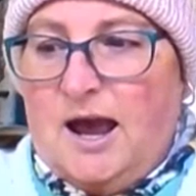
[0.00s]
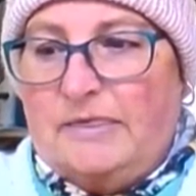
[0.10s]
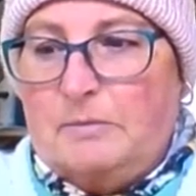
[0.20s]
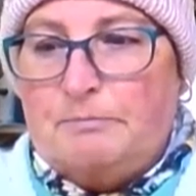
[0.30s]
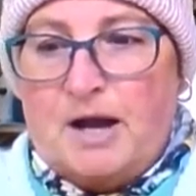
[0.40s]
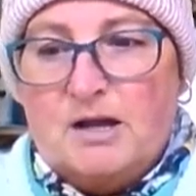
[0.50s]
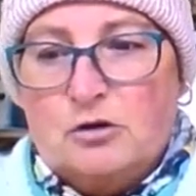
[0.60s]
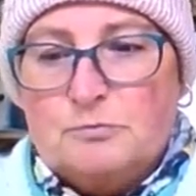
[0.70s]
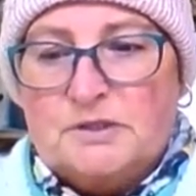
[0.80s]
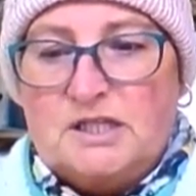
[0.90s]
and the
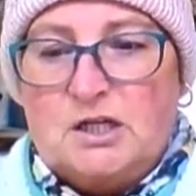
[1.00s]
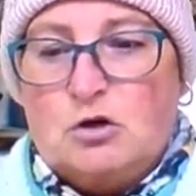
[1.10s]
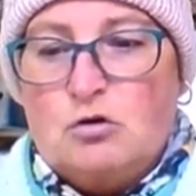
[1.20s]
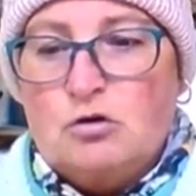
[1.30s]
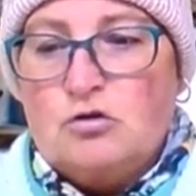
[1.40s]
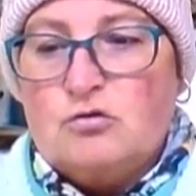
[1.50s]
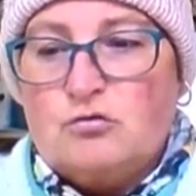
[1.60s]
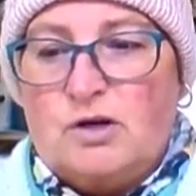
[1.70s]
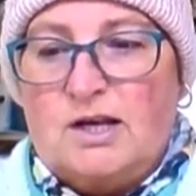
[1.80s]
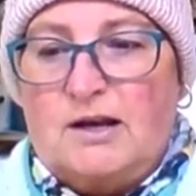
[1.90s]
biopsy
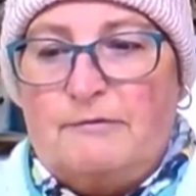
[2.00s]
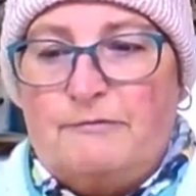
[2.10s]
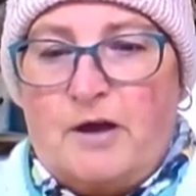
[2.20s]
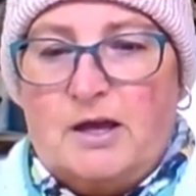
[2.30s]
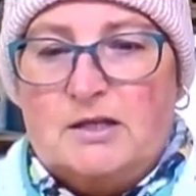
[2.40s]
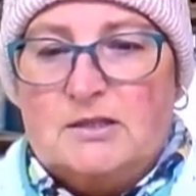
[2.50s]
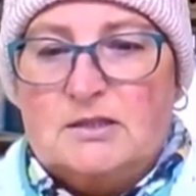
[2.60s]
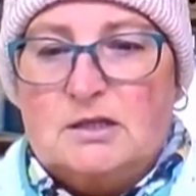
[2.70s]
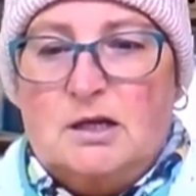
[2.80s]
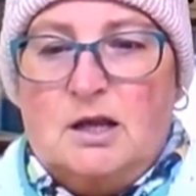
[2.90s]
couldn't really find